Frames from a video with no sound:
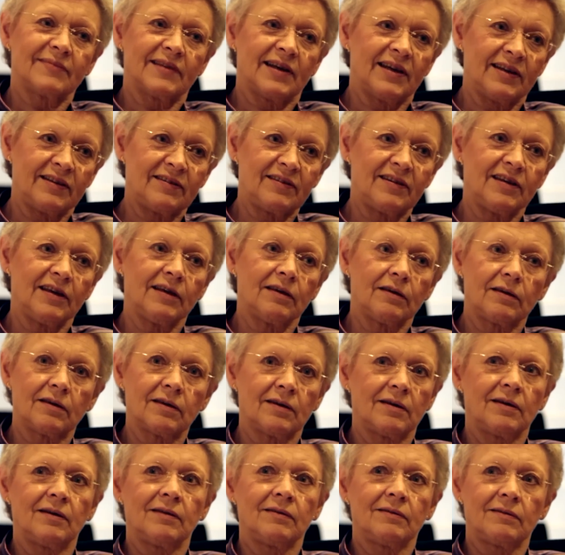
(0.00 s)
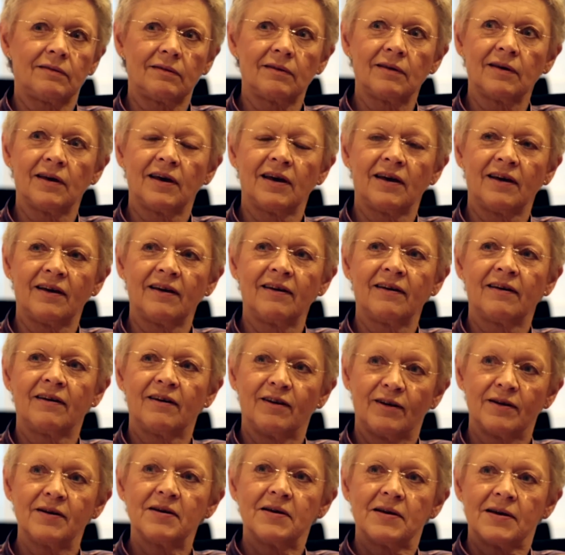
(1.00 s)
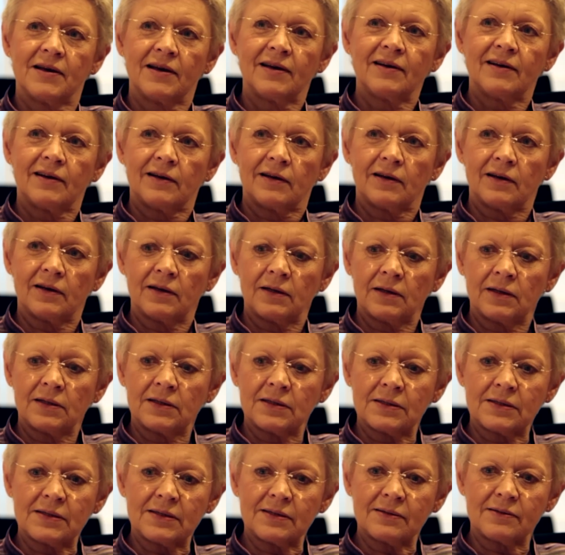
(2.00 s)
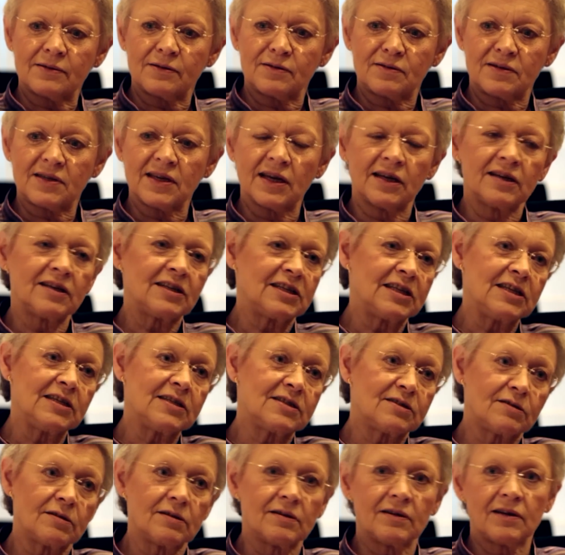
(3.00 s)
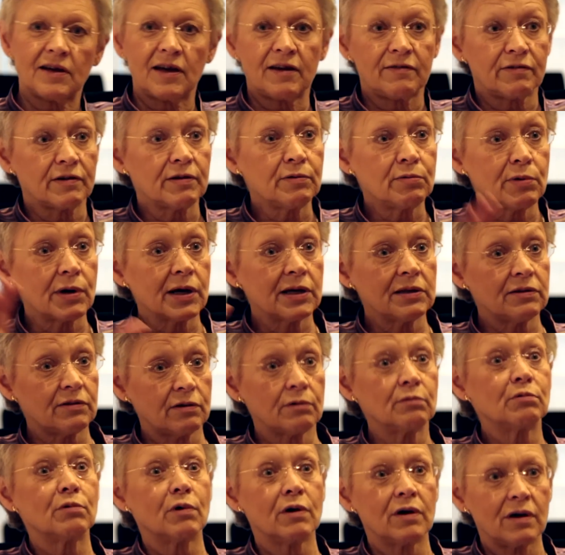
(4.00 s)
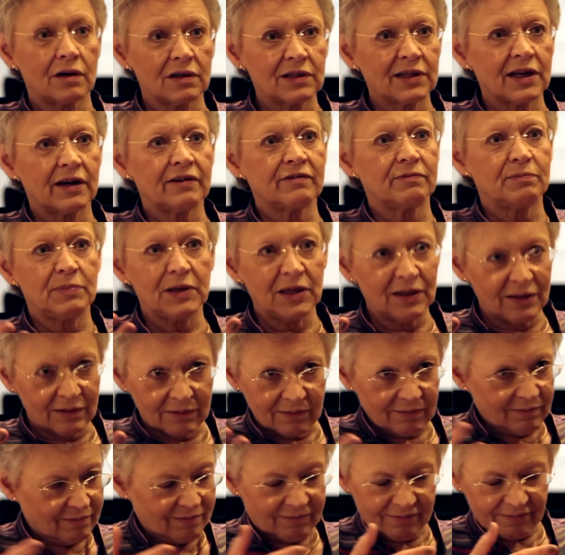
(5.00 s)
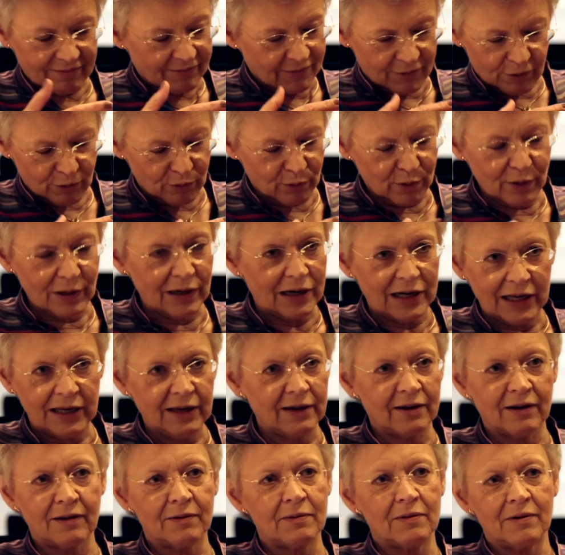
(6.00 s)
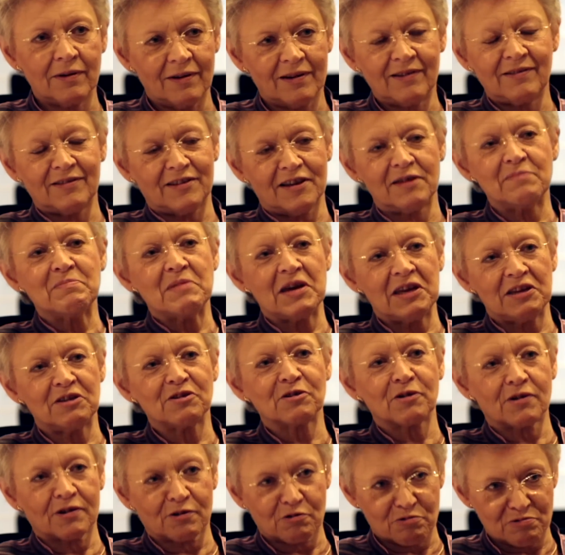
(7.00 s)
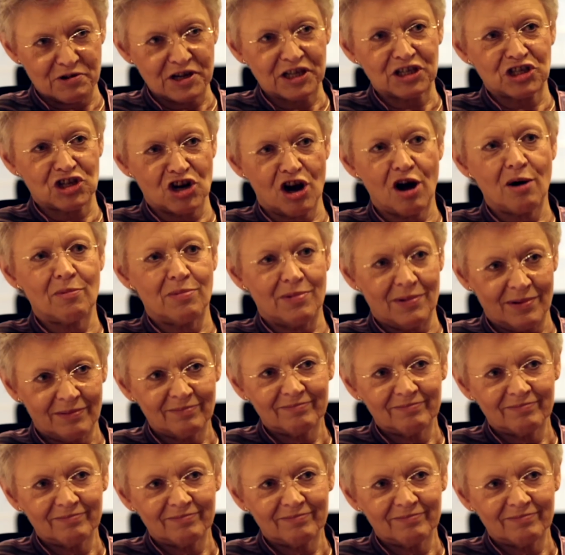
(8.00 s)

I think. And uh, uh scientists uh, everywhere in the world have been really, uh, they made a great job.